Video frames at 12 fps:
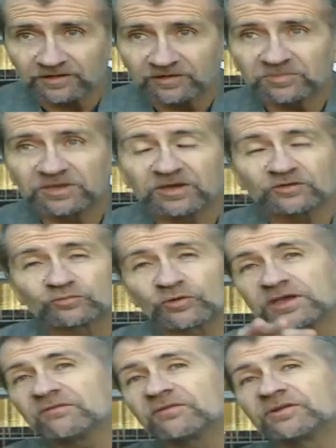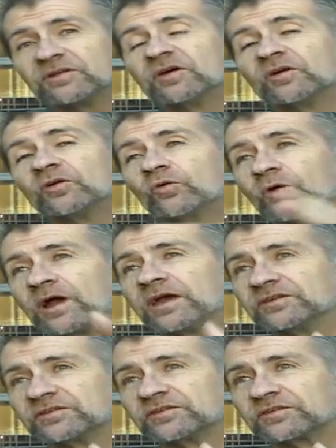Because we're given
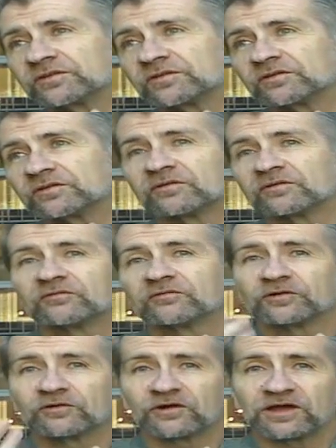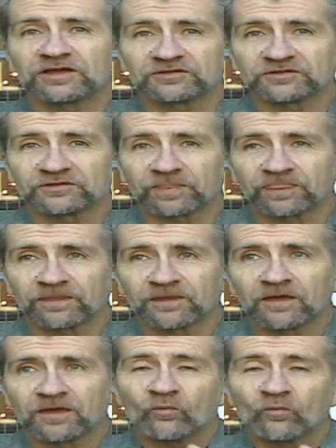grace for grace.
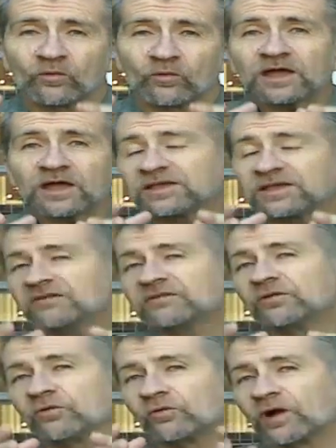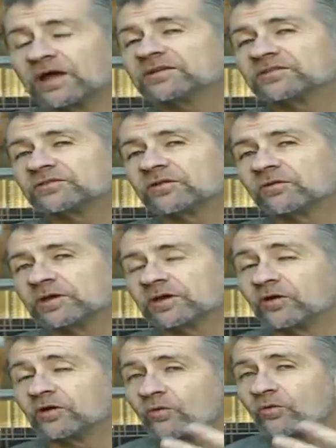We're not given grace so that we
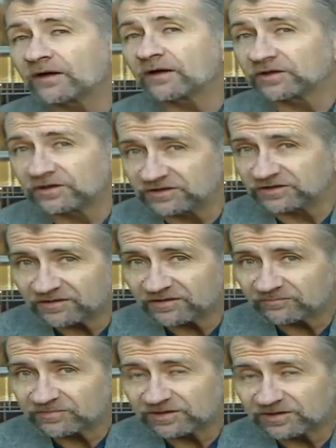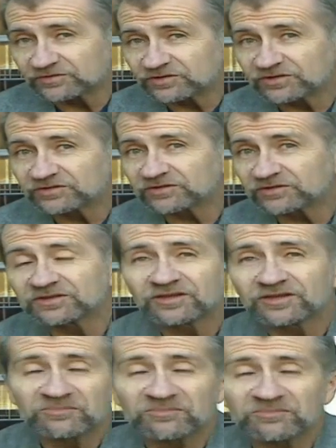could go out and condemn because Jesus
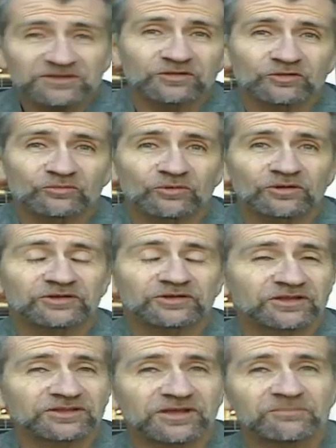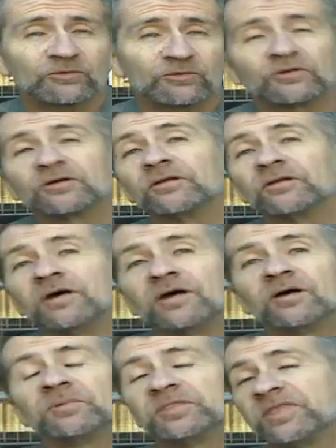didn't come into the world to condemn the world,
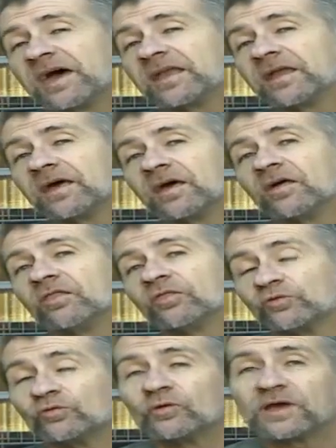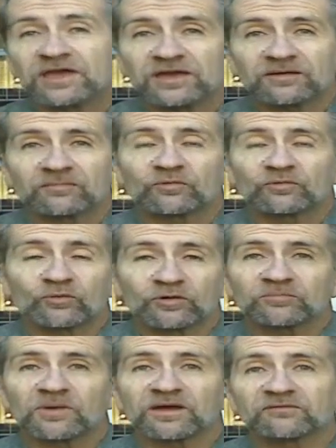but that through him, the
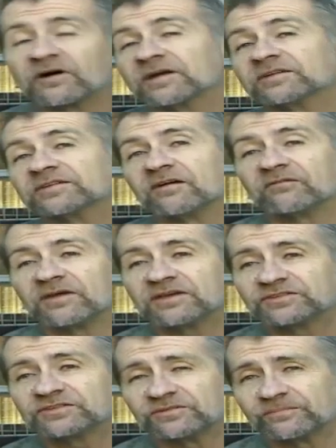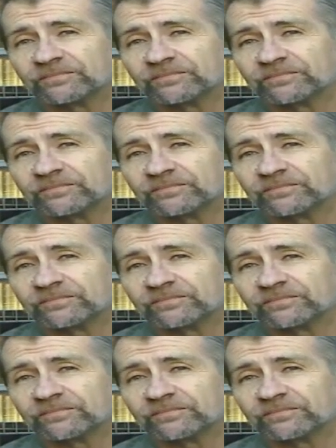world might find salvation.